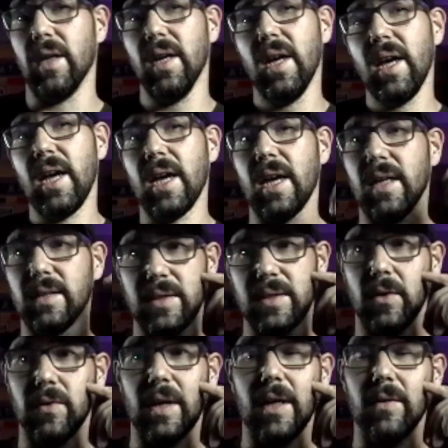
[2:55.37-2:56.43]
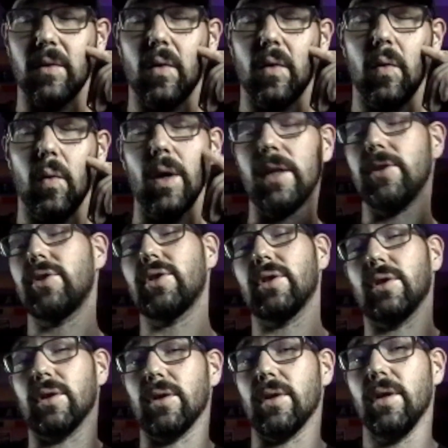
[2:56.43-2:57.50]
and still not quite
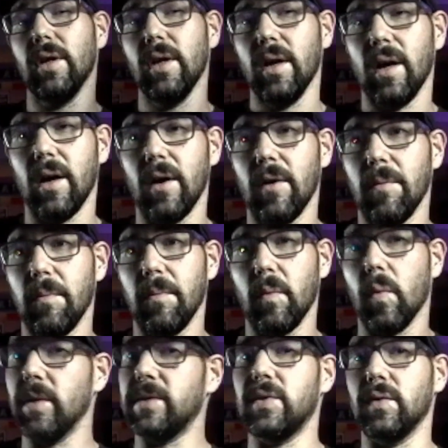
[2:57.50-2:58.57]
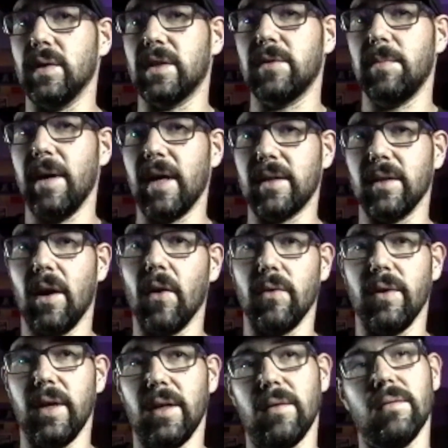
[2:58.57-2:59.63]
sure what to expect other
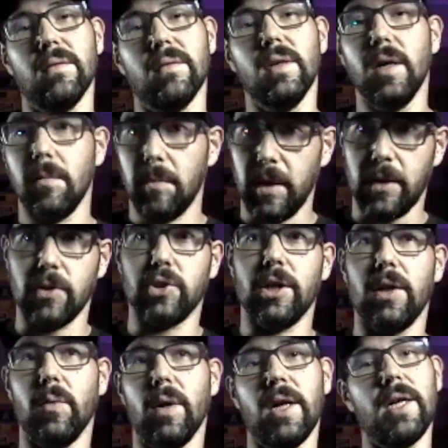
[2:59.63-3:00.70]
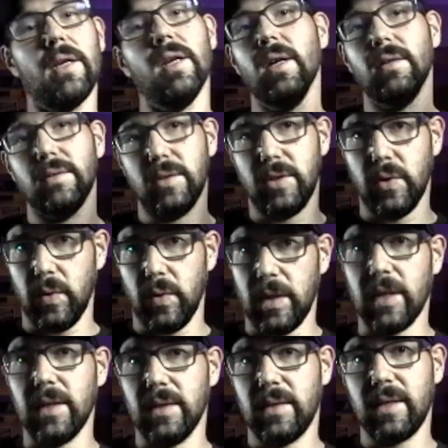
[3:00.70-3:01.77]
than Michael J. White doing
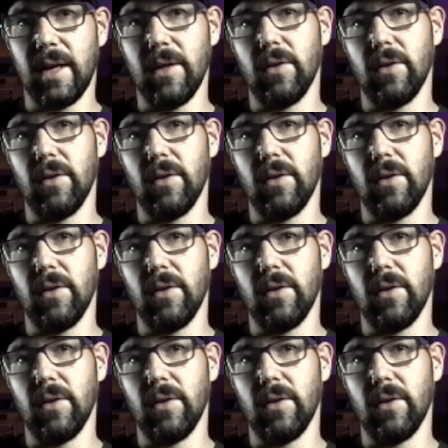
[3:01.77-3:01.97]
his style of